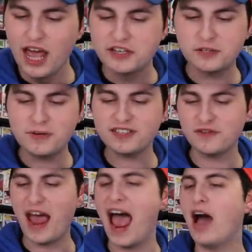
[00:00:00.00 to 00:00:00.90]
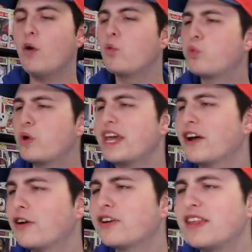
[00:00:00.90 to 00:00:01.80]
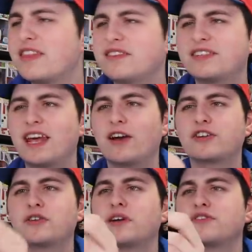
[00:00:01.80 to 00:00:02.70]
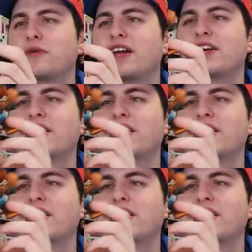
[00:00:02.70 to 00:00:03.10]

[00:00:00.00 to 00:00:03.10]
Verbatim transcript: just because of how weird this character is right here.